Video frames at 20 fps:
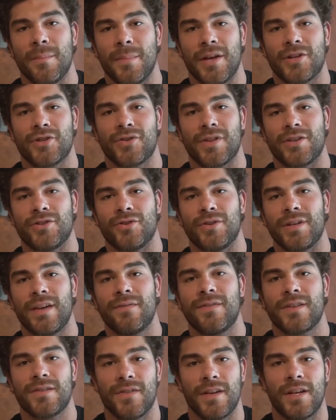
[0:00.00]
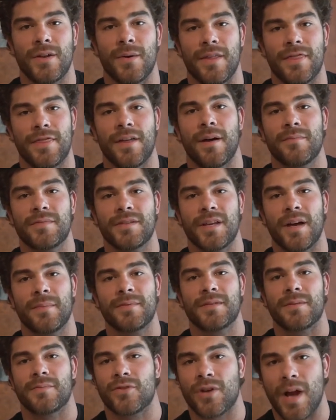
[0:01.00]
make sure that you give this video a thumbs
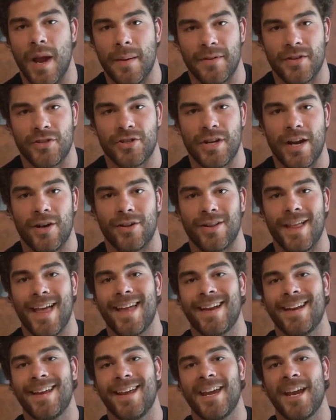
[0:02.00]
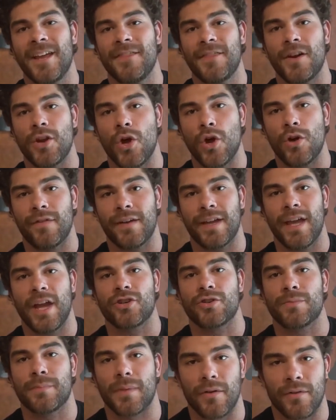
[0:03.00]
up, subscribe to the channel, and hit the
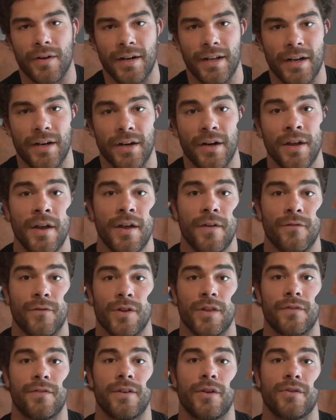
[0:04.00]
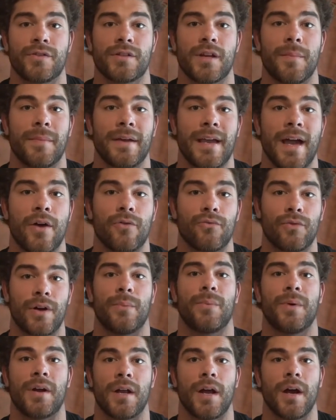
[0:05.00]
notification bell right here for the videos coming out
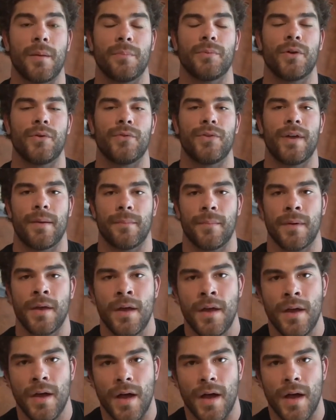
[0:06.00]
right when I upload them.